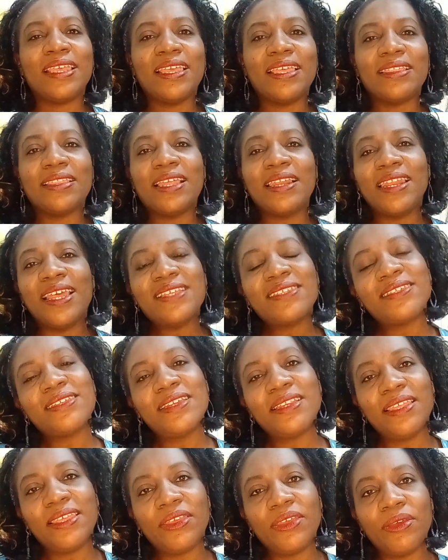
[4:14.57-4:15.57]
The lesson
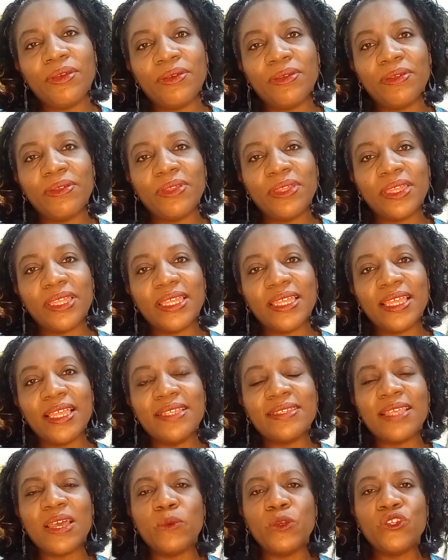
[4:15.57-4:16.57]
here is
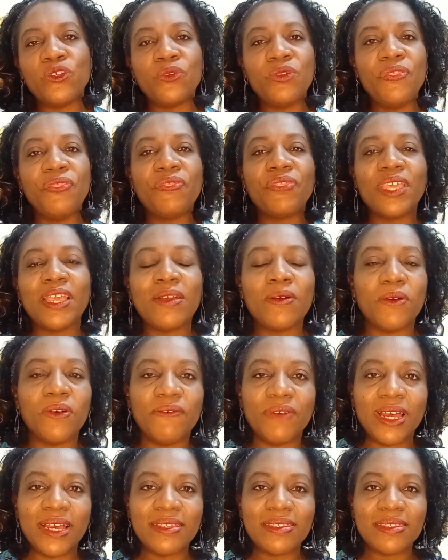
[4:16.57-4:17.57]
that we shouldn't think of
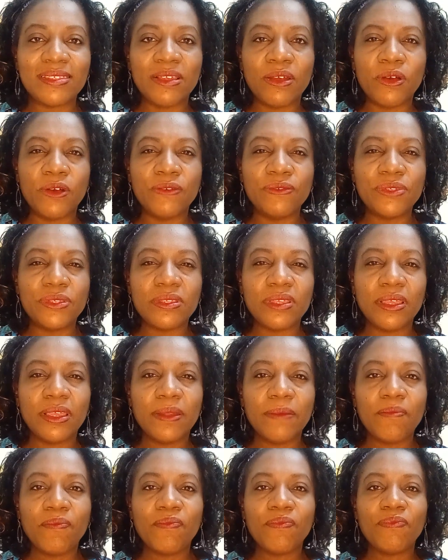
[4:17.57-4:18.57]
ourselves
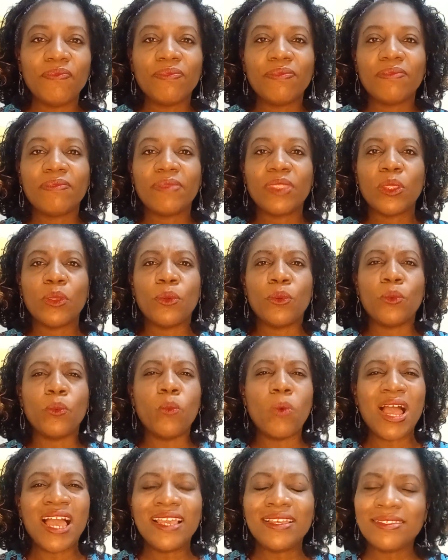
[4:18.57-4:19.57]

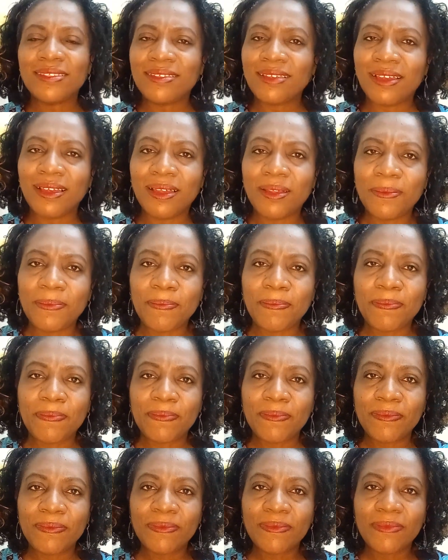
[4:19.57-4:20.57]
wiser,
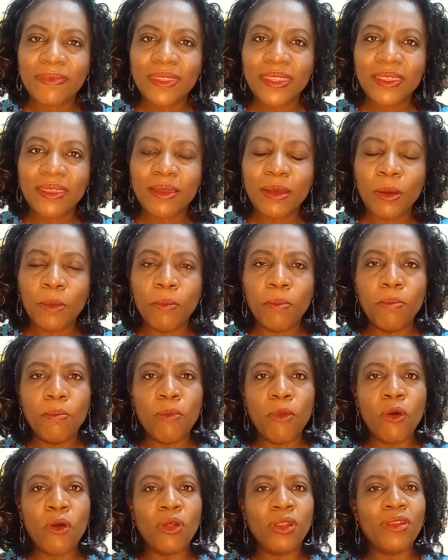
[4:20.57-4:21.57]

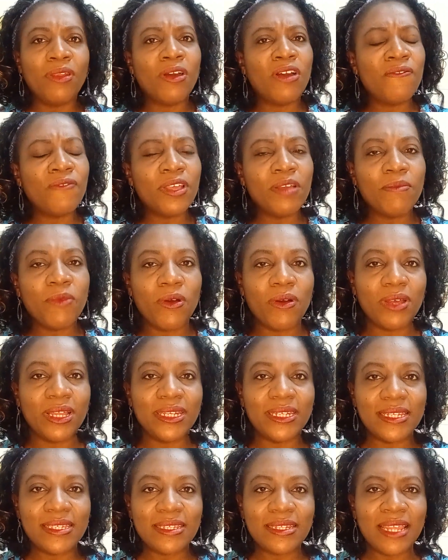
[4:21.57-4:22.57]
more loving, more
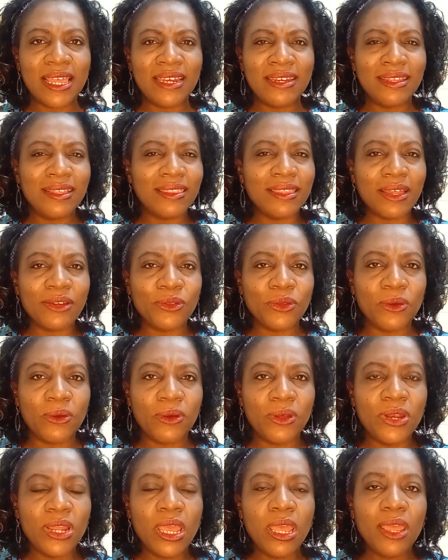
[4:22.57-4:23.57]
understanding than
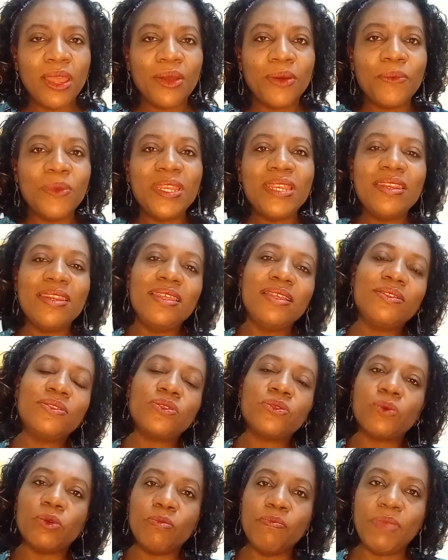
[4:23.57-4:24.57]
God. We need
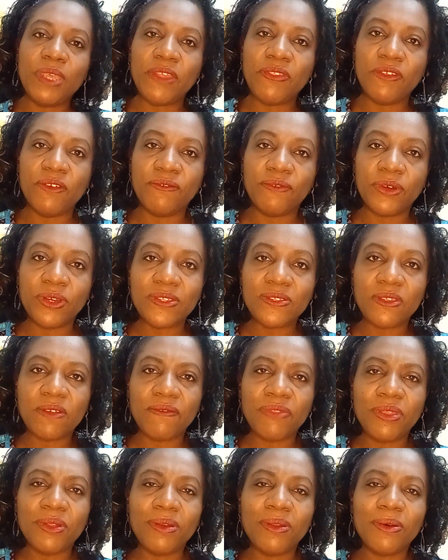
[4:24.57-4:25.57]
to obey the voice of
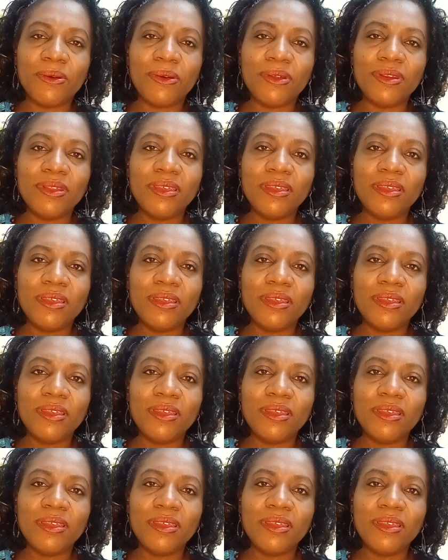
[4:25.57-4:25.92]
the Lord.